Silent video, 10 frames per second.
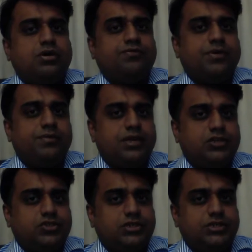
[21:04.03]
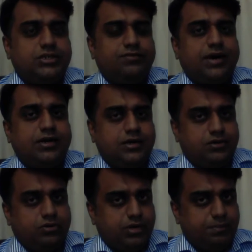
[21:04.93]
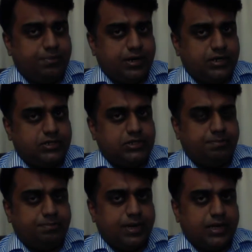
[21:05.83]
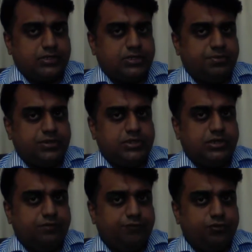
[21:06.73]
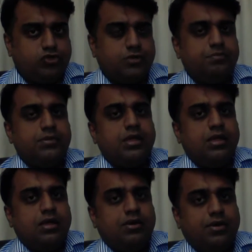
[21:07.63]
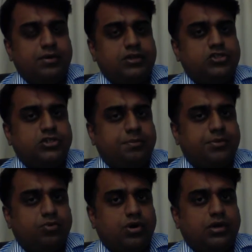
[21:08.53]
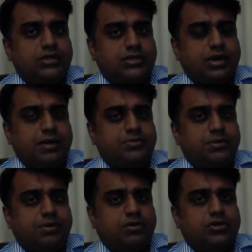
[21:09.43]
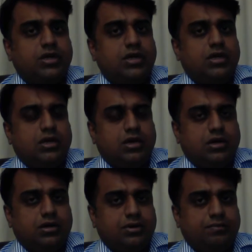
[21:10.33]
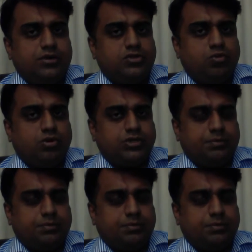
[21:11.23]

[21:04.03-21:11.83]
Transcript: book of Revelation is divided into three parts: the past, present, and future. Revelation chapter 1 describes about Jesus,